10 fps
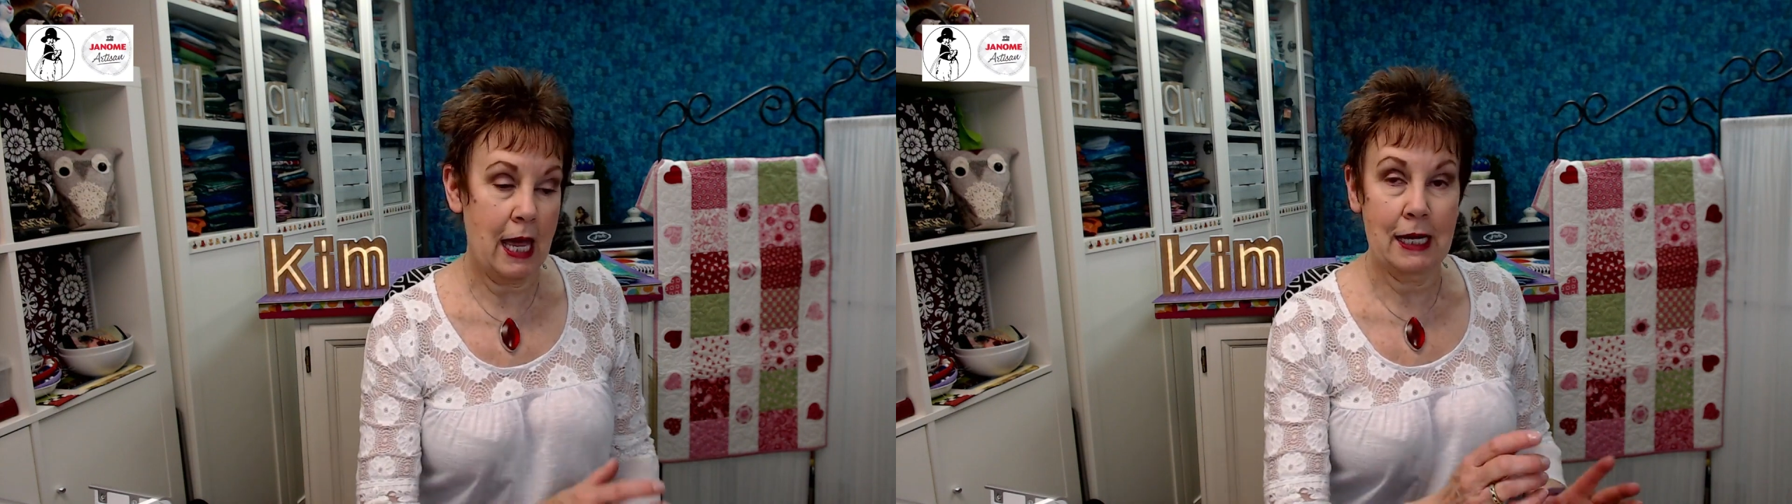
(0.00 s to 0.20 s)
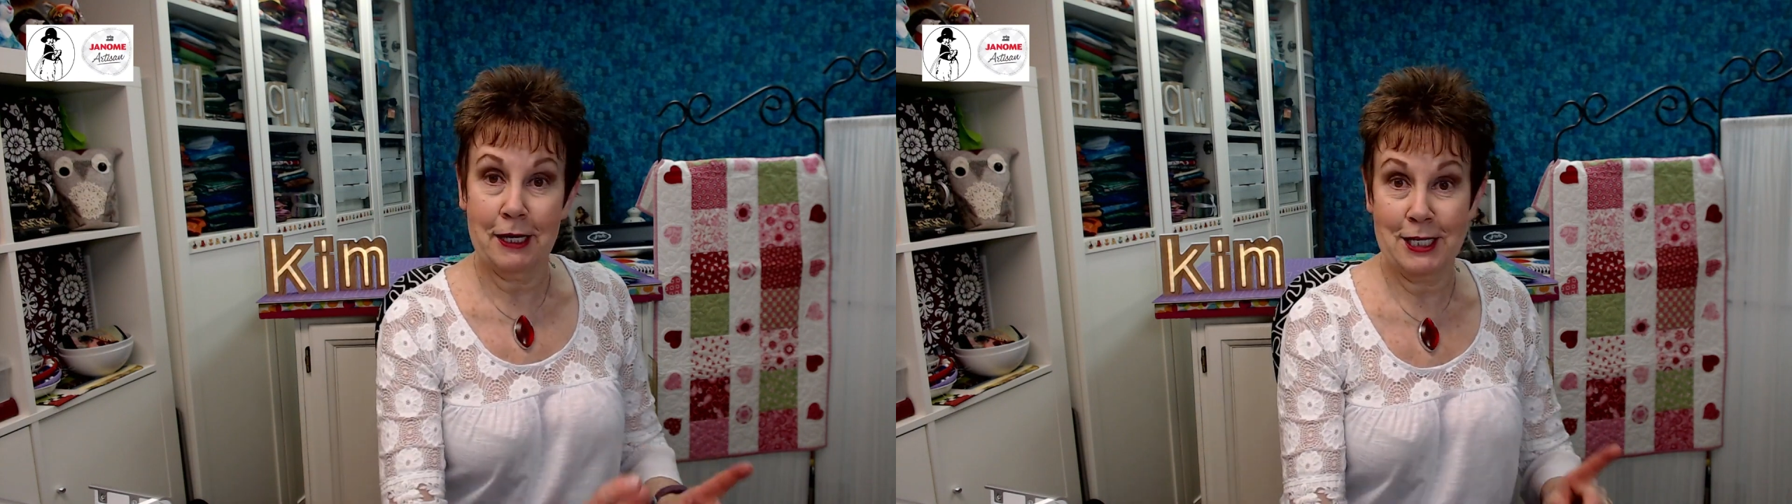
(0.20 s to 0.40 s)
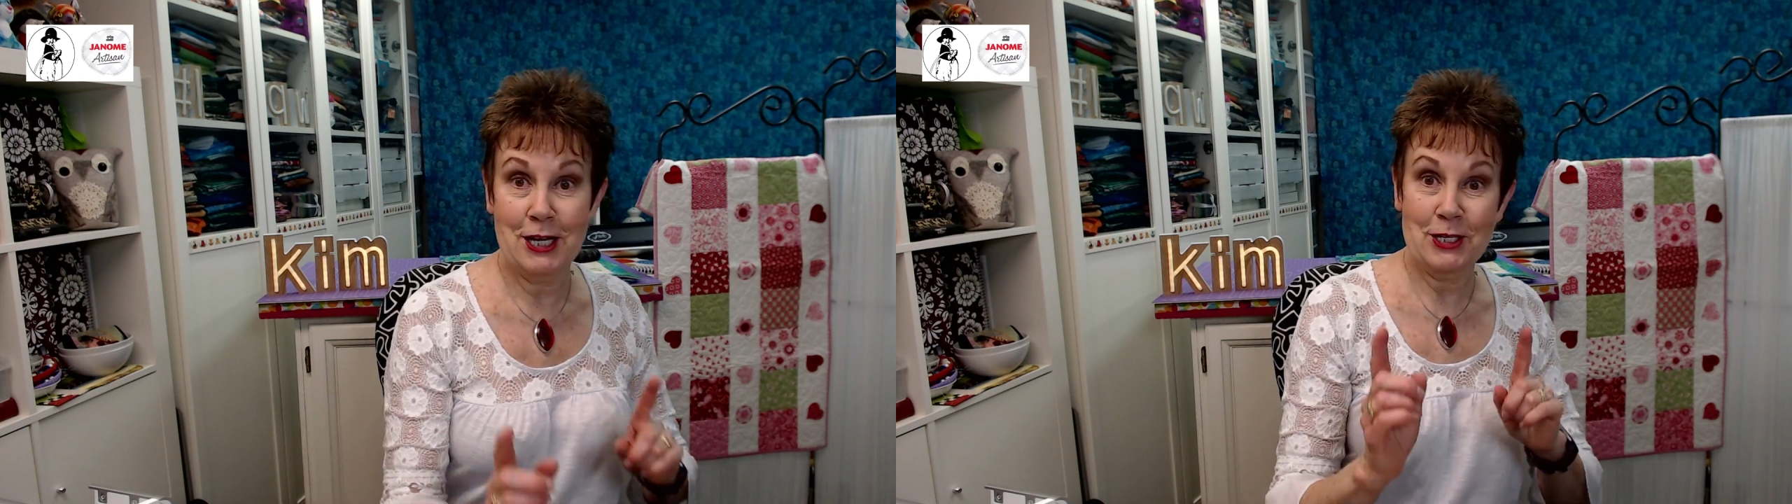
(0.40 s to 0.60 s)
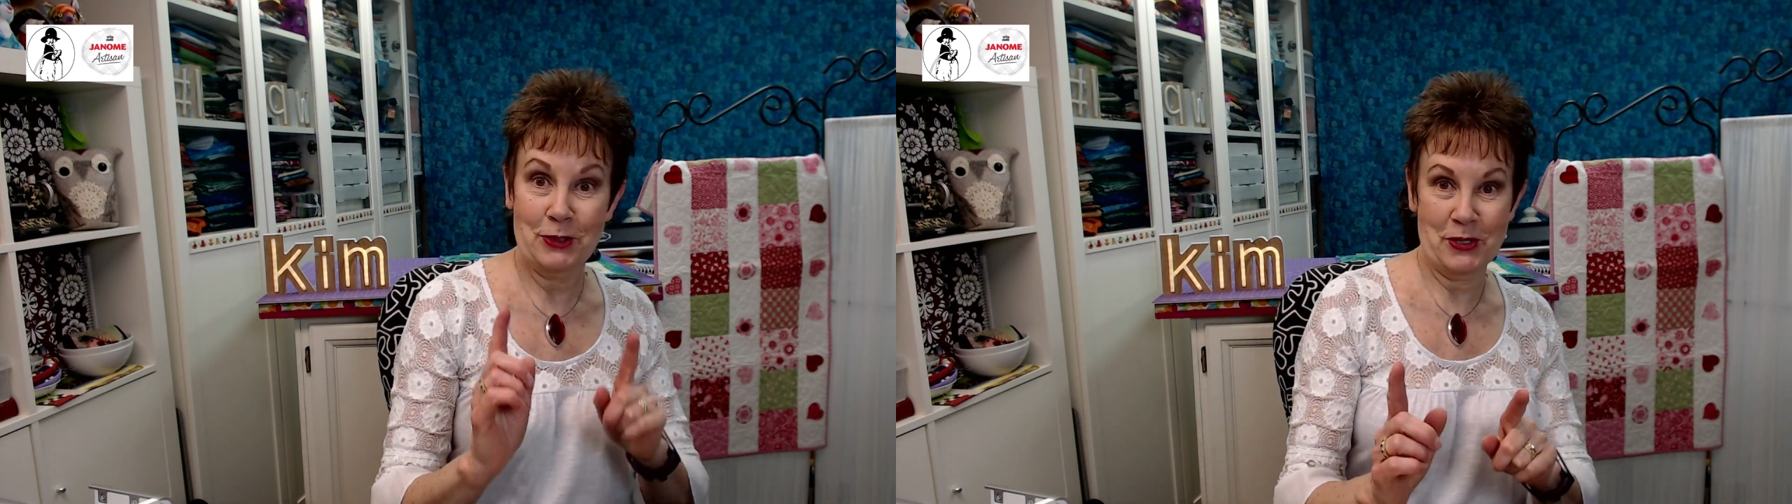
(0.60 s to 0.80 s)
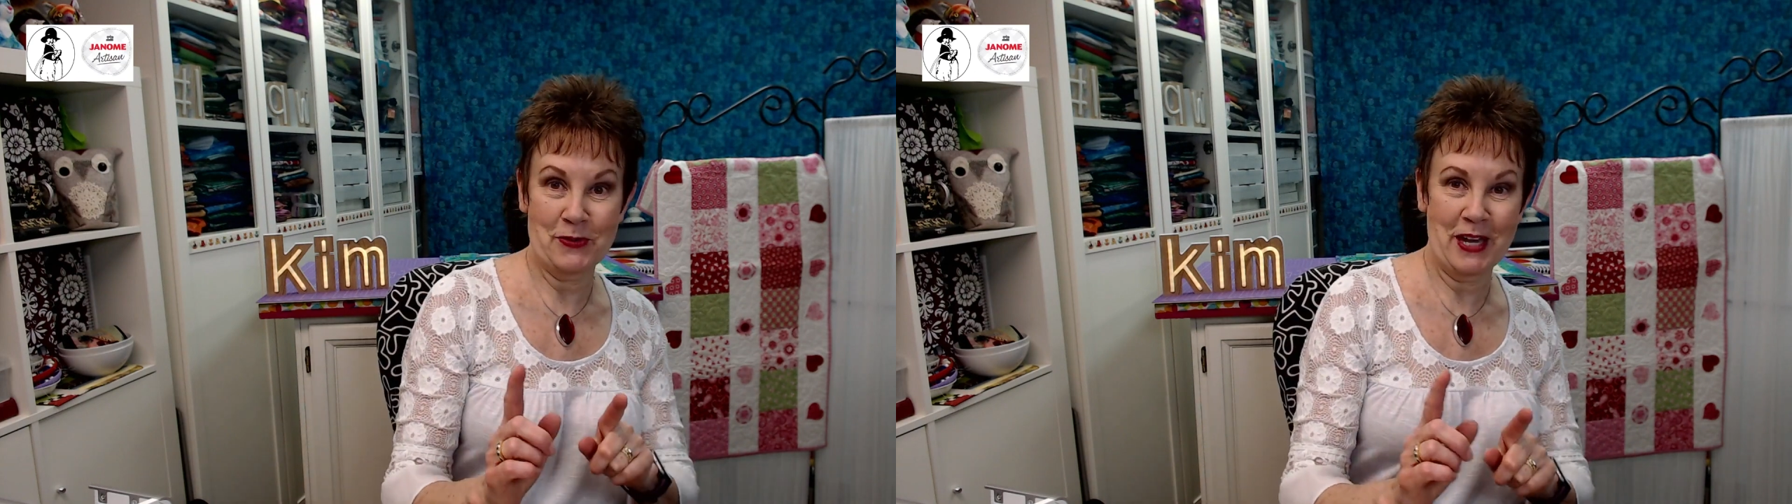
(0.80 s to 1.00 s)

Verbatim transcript: And I'm going to switch my